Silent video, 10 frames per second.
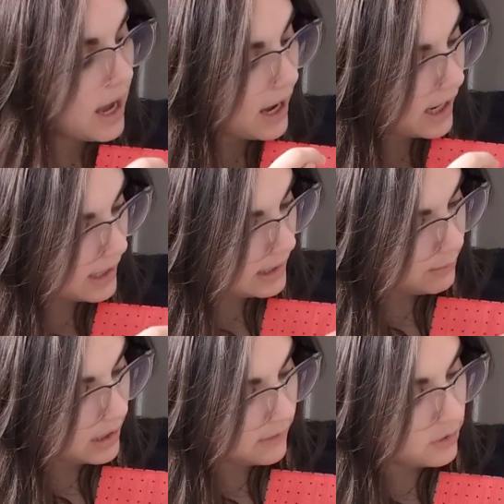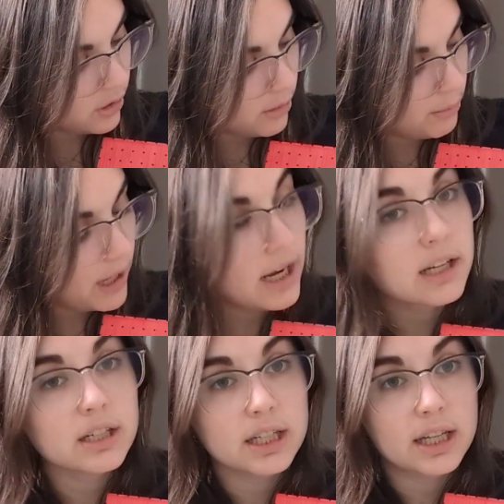I would have to go
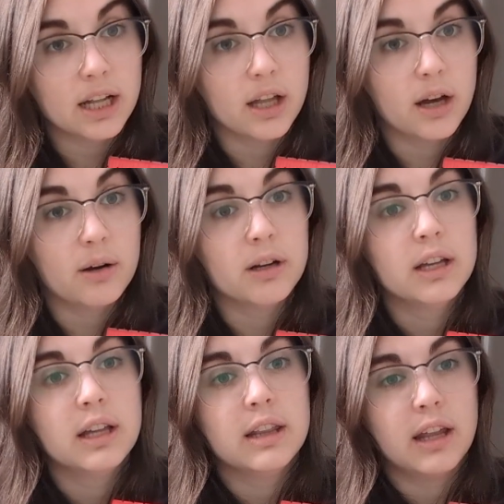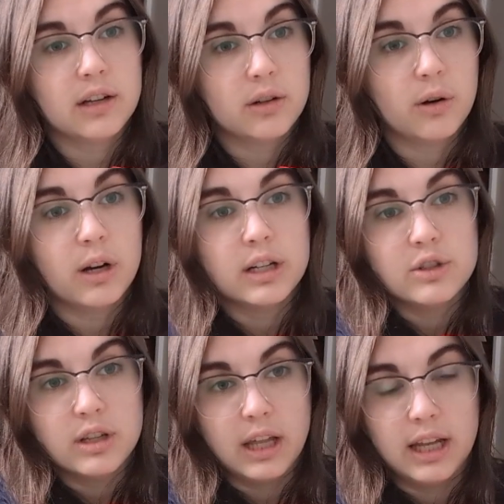back to yellow then to
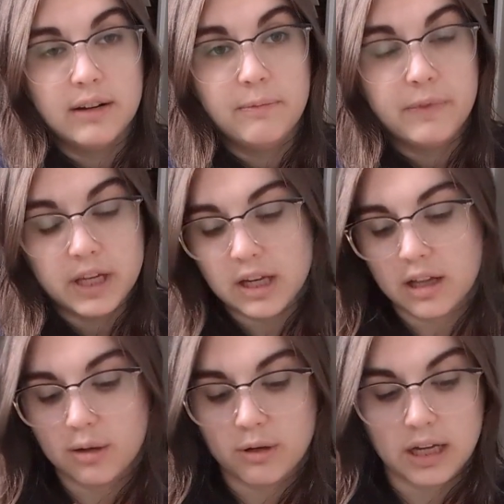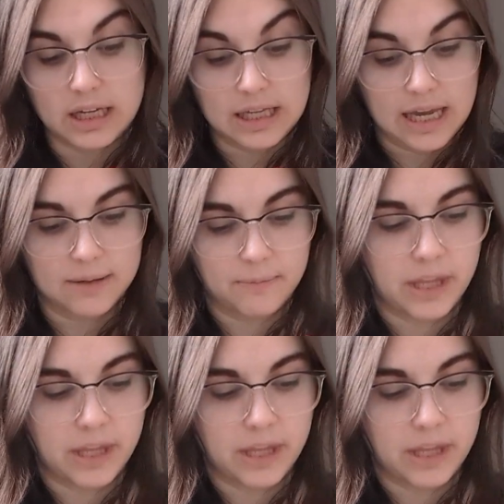orange, then to yellow again.